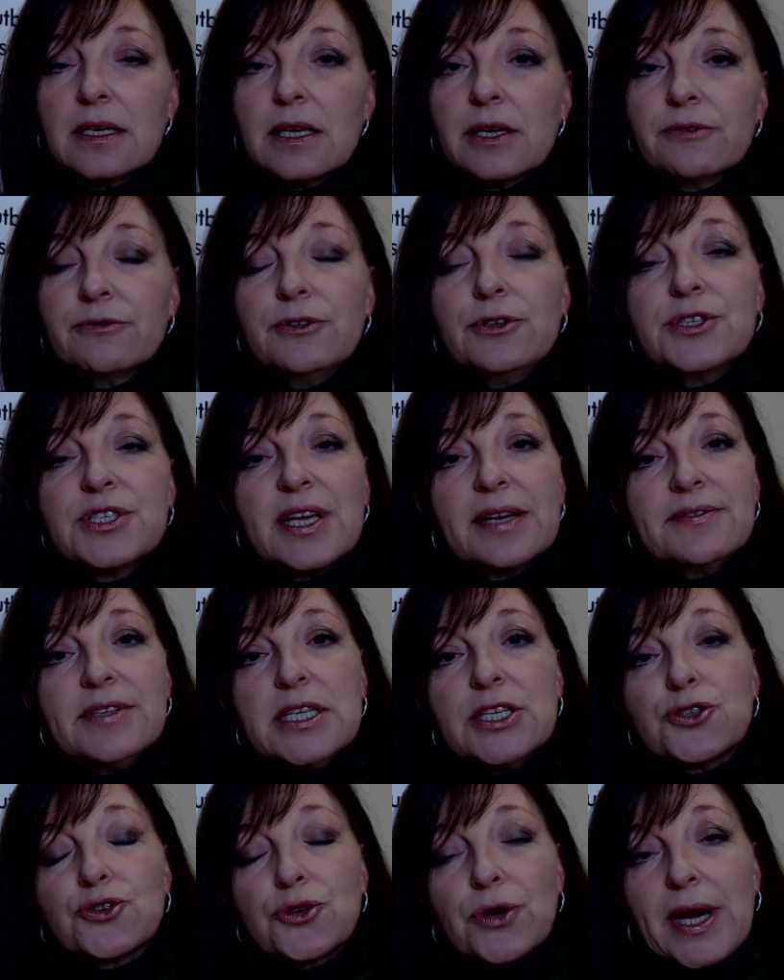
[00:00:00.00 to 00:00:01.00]
food safety
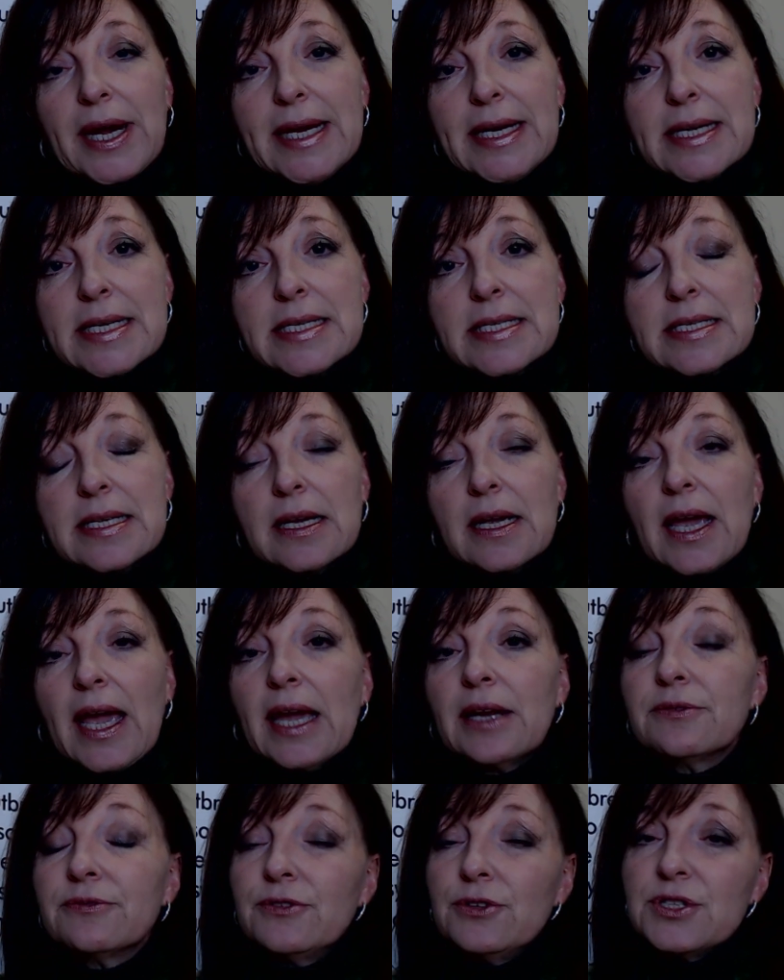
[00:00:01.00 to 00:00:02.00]
trainers,
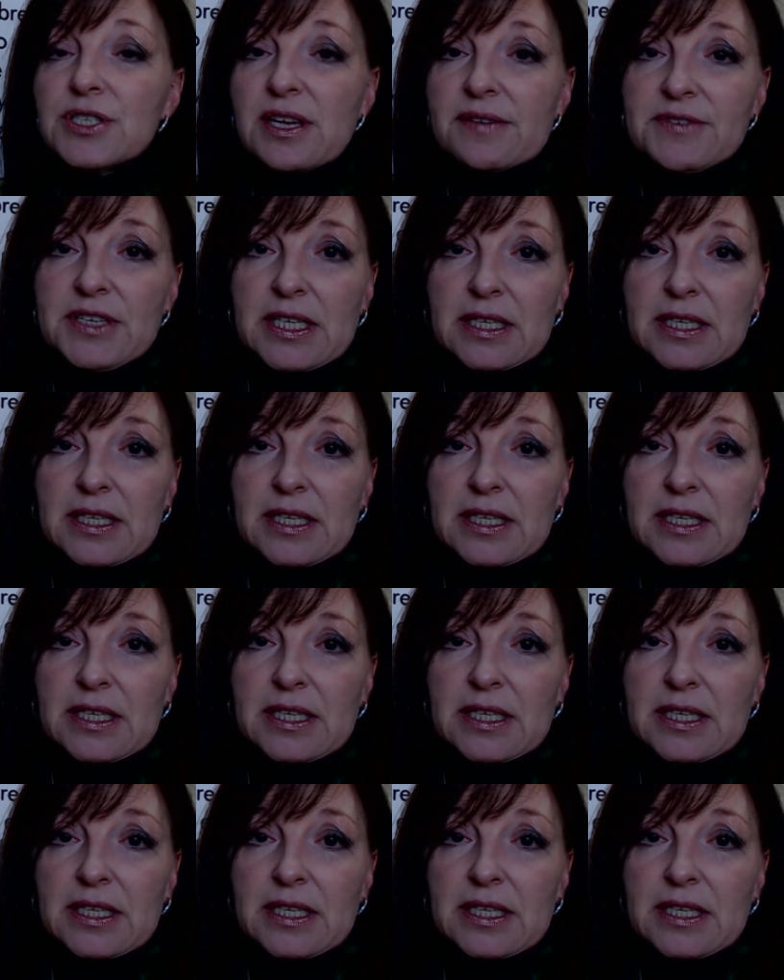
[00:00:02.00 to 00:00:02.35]
and food safety